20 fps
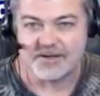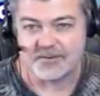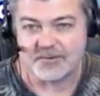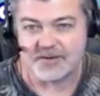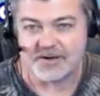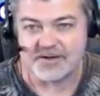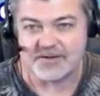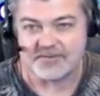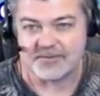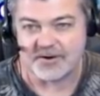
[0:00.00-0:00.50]
that
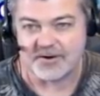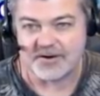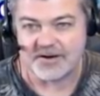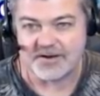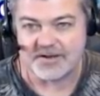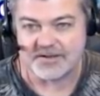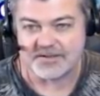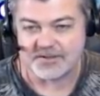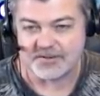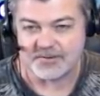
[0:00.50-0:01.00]
we have our
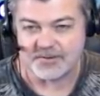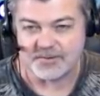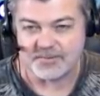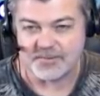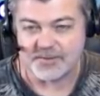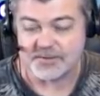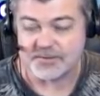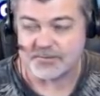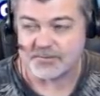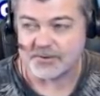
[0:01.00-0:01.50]
ISO
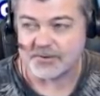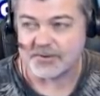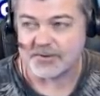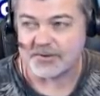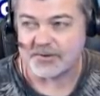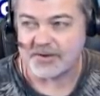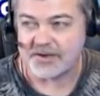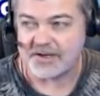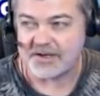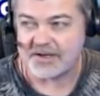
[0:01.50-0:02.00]
image, we're going to
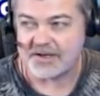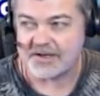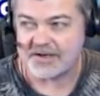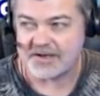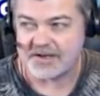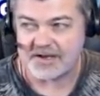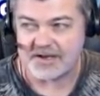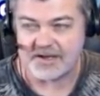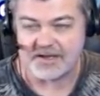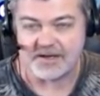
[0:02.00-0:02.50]
go
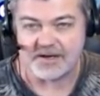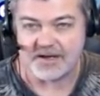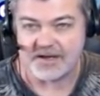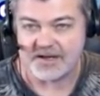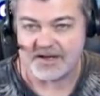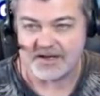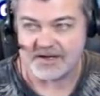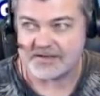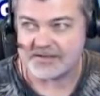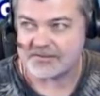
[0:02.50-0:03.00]
ahead and
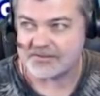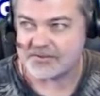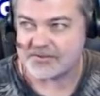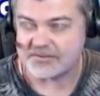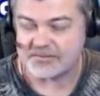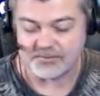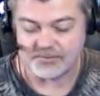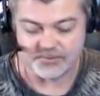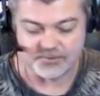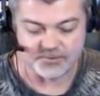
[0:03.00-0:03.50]
add it
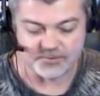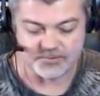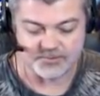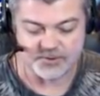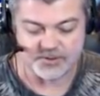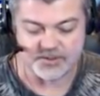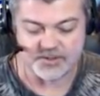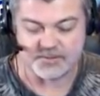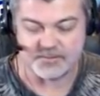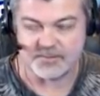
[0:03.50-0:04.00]
to Virtual Machine